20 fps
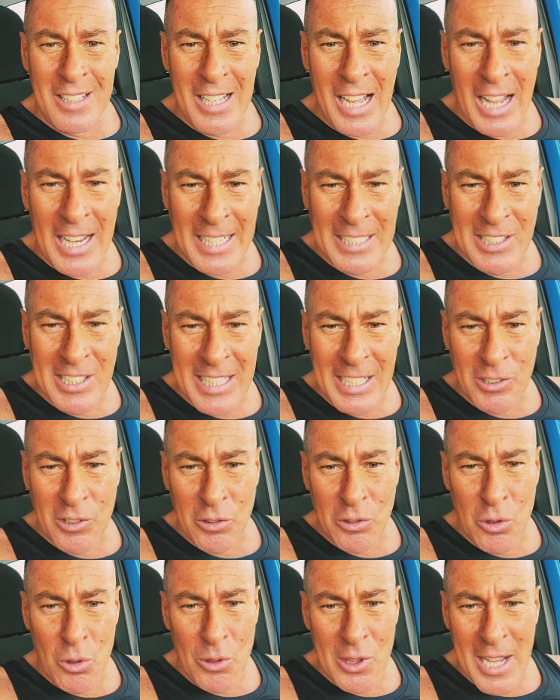I like to get to
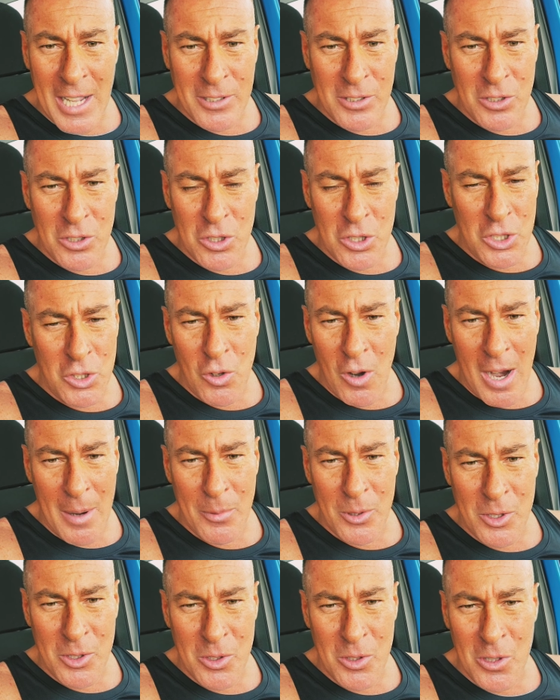2,000
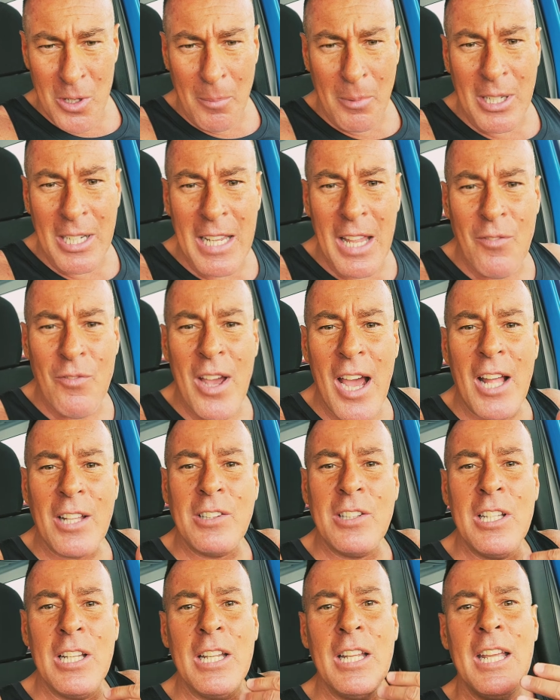subscribers soon. I'm going to give
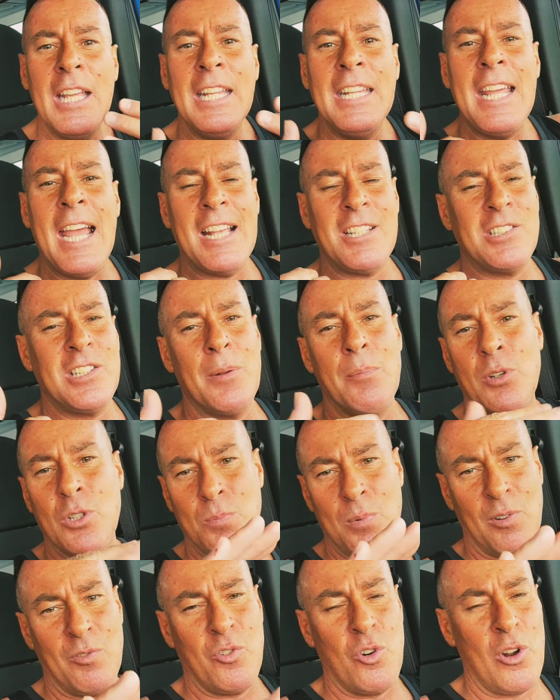out the gas stimulus
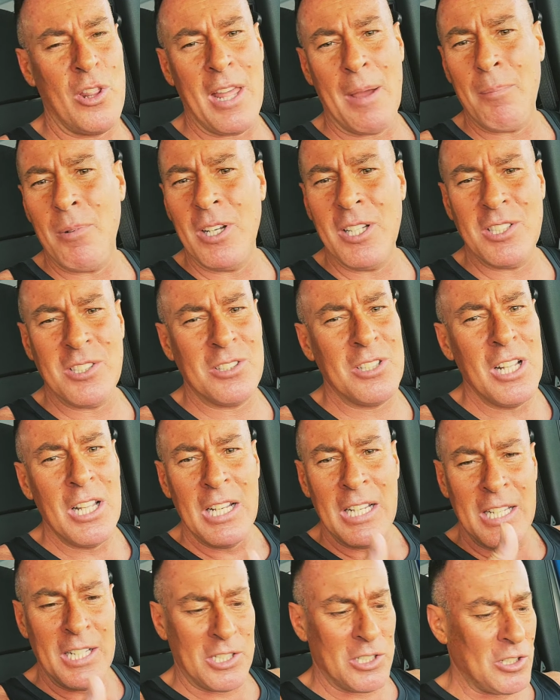before that, but let's
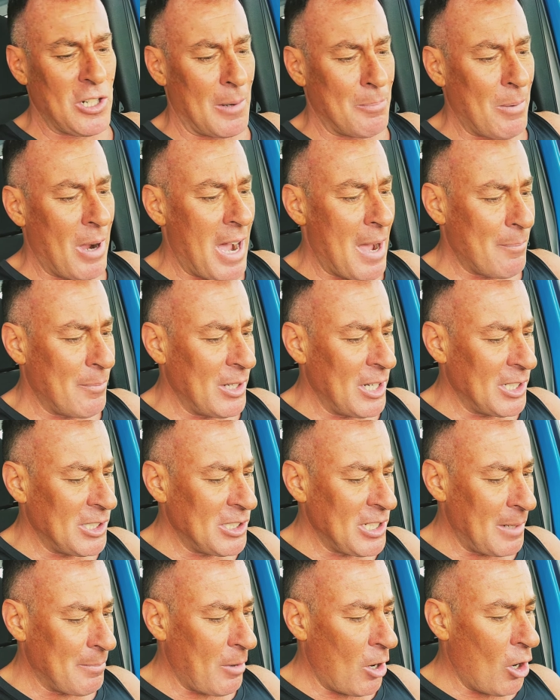start popping this
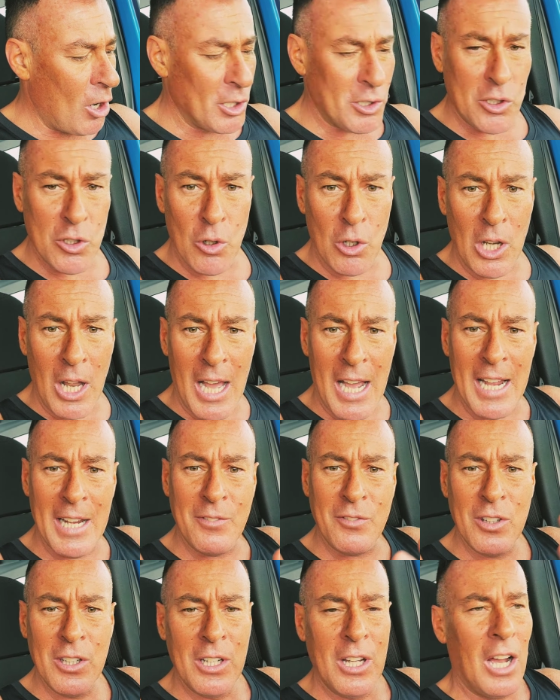up. Also,
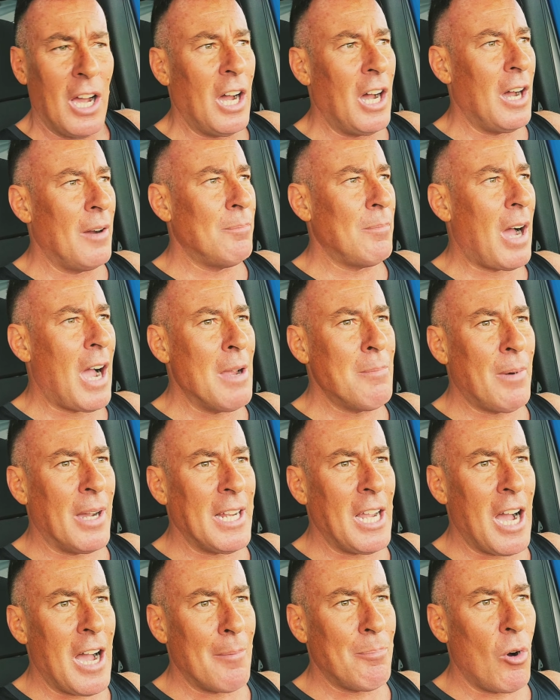live, I might
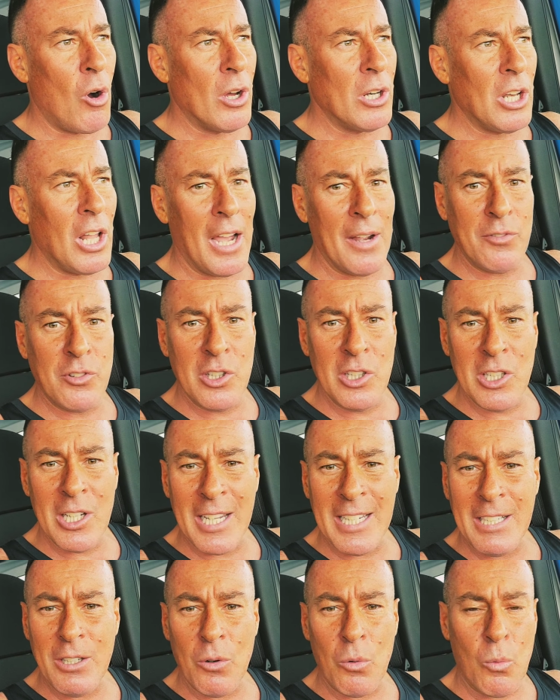hop on live
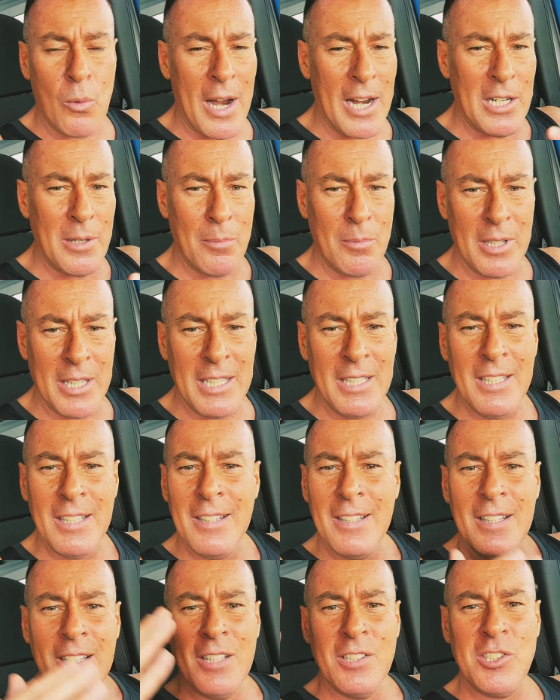tonight randomly
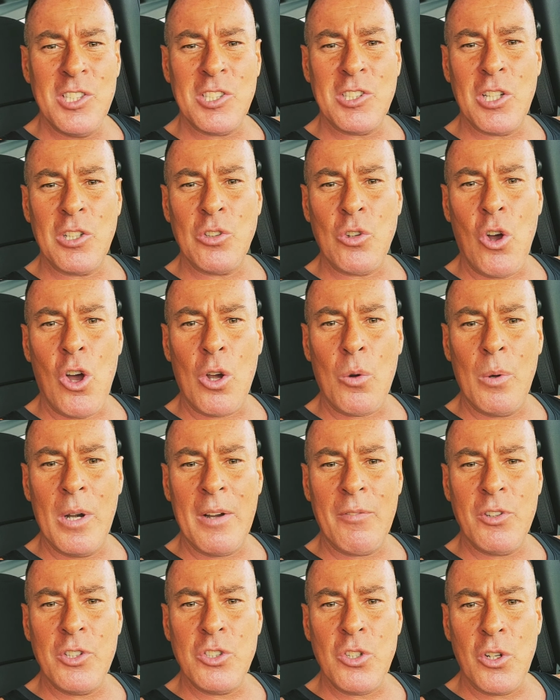just to talk
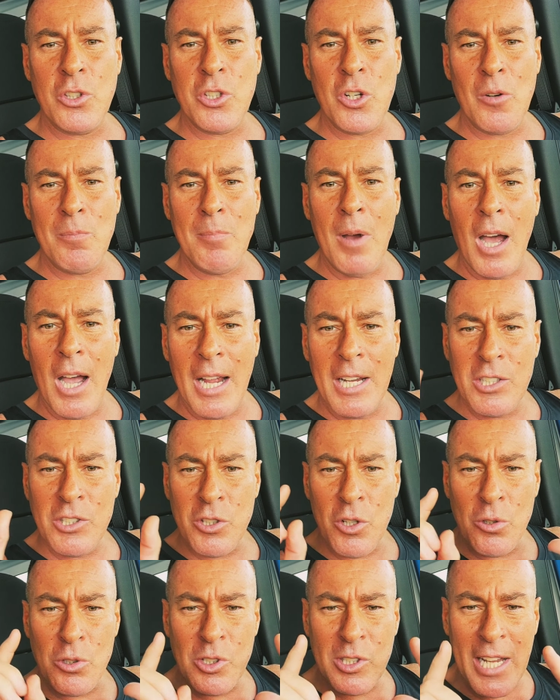whatever's on your mind,
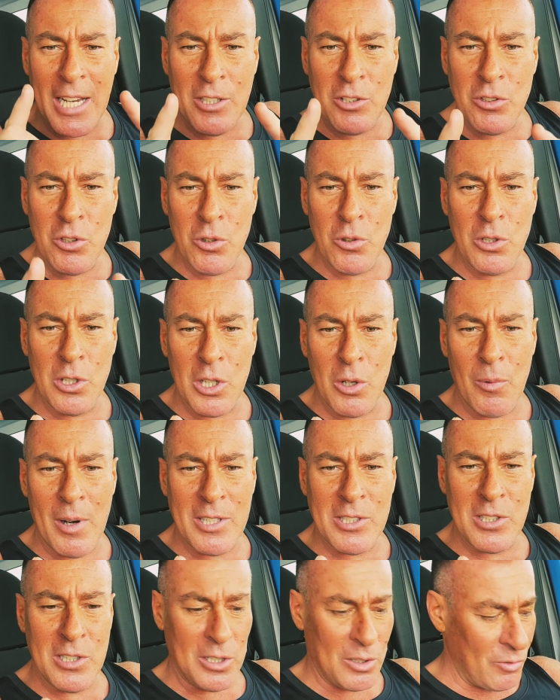so stay tuned to the
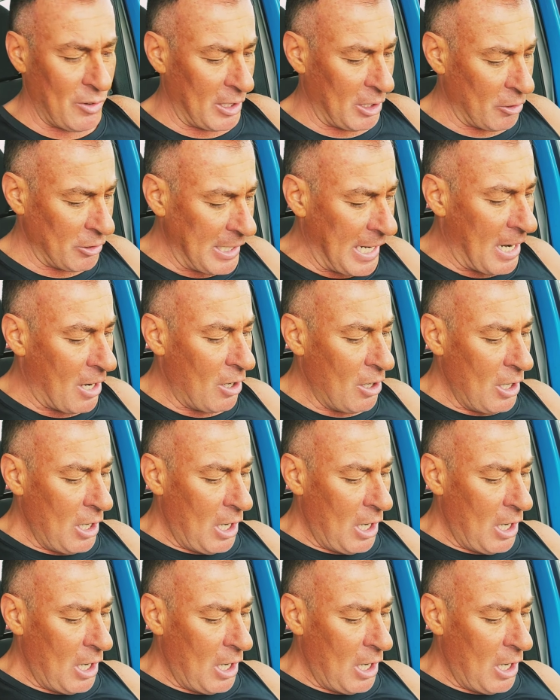rest of this video. Now,